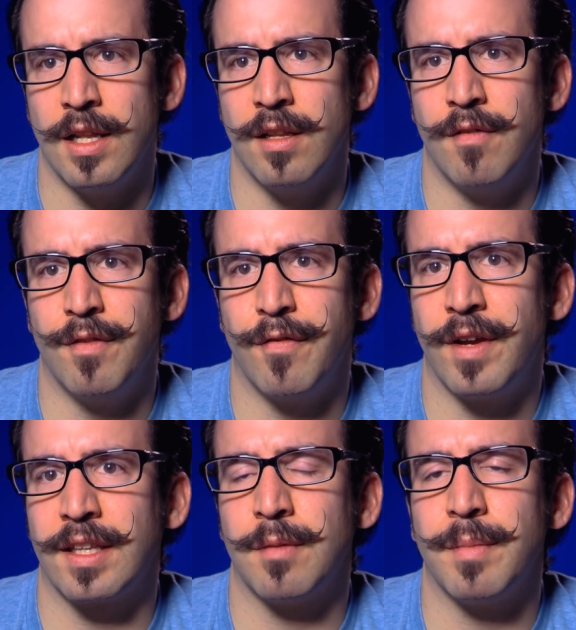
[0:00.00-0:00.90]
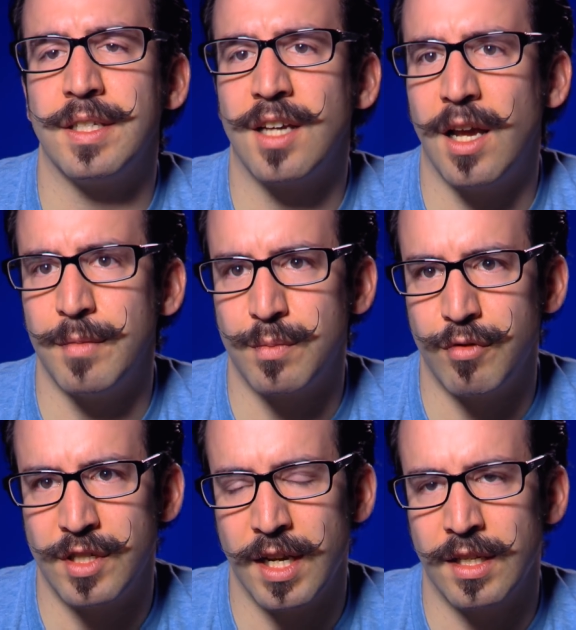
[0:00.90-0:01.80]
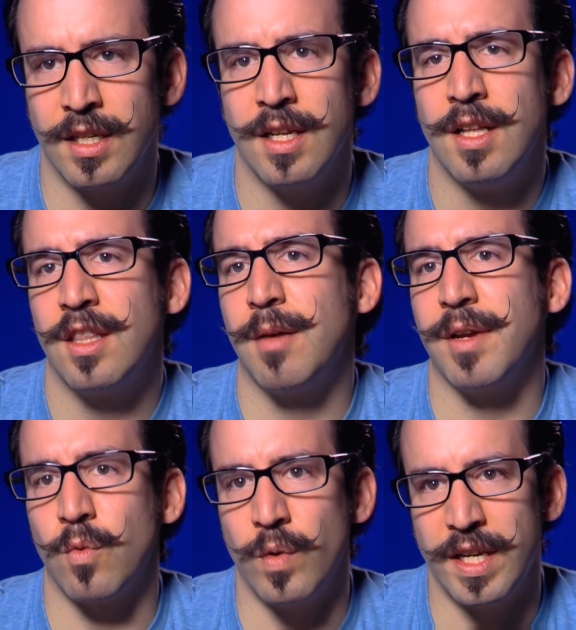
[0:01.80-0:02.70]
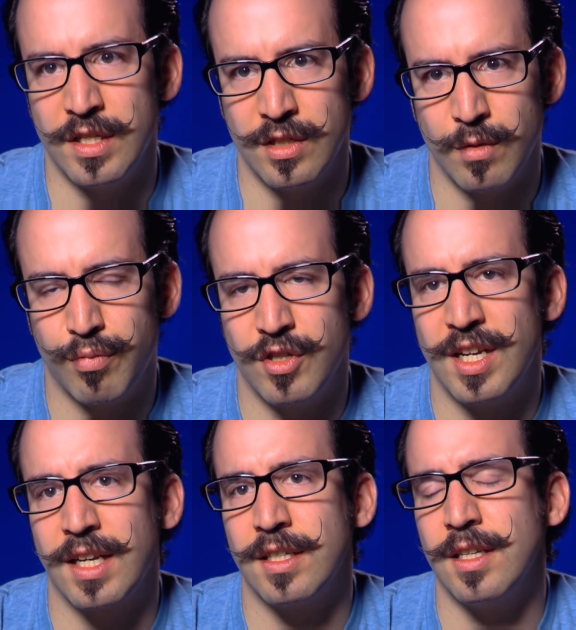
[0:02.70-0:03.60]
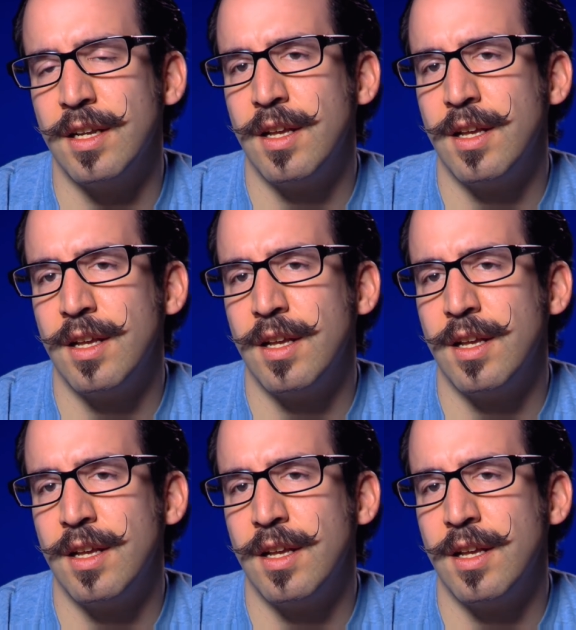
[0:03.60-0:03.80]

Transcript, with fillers: I love the fact that my time is protected, that my wages are protected.